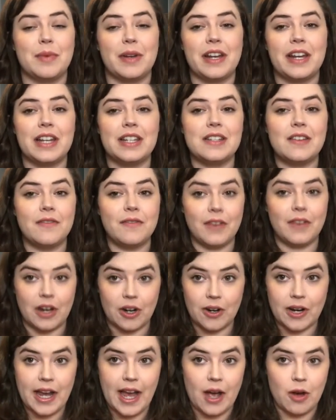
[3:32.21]
but it is a
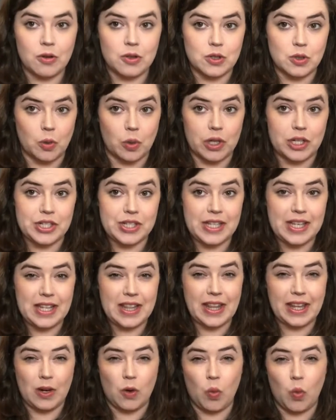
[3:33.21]
very outdoorsy,
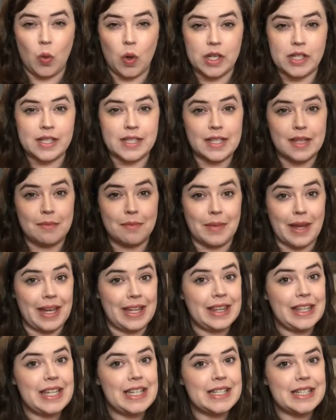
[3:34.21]
like woodsy,
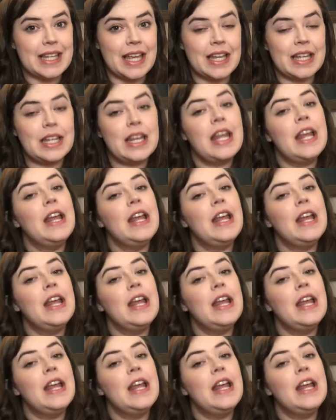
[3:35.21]
manly scent.